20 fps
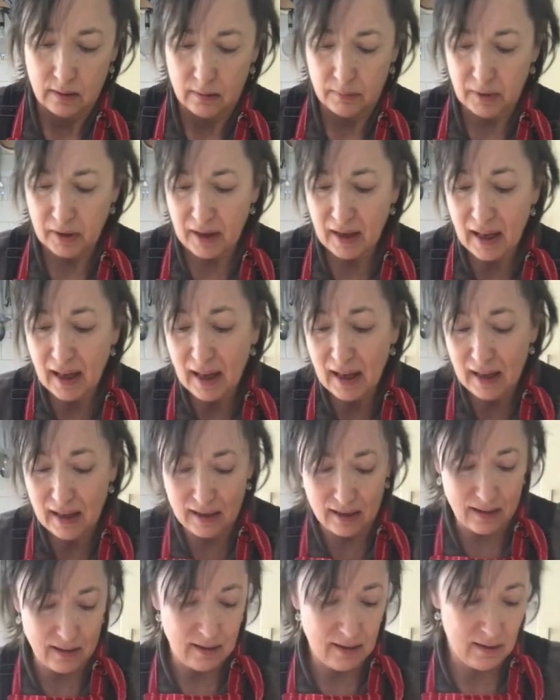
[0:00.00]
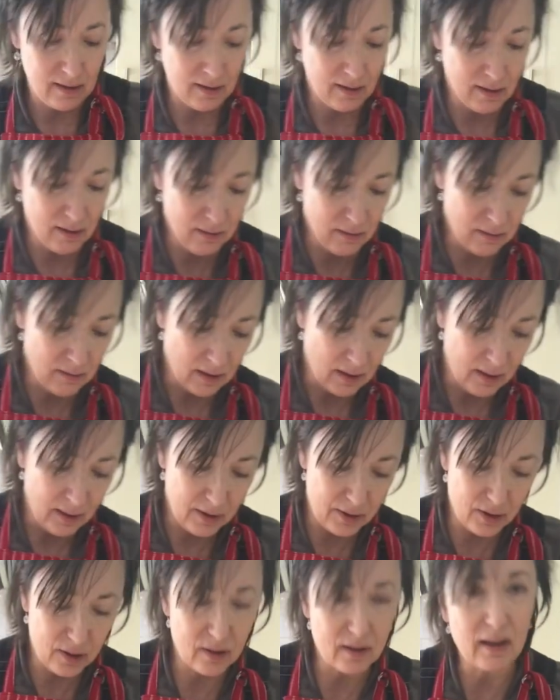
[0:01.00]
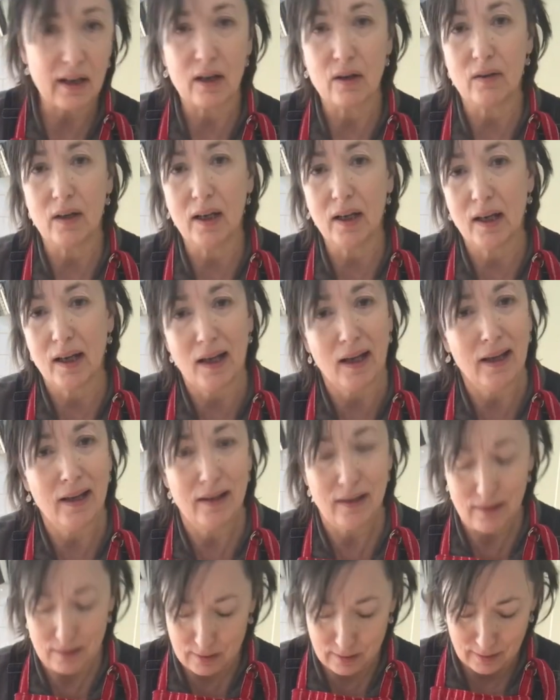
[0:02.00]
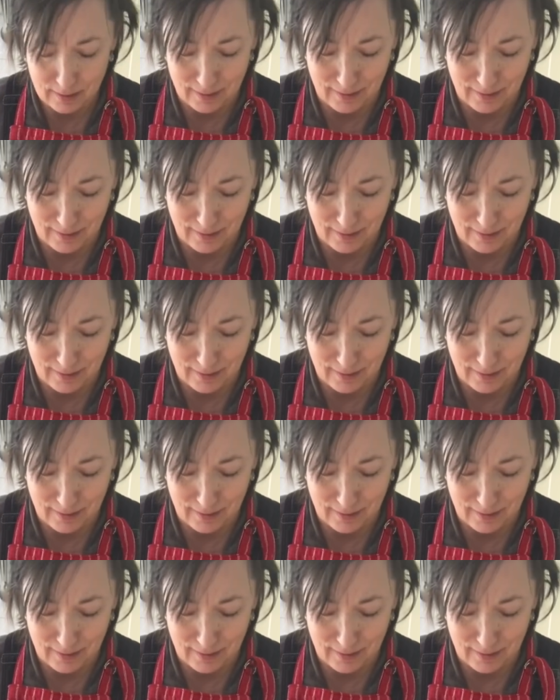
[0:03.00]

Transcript: But hey, you know, I used to decorate cakes.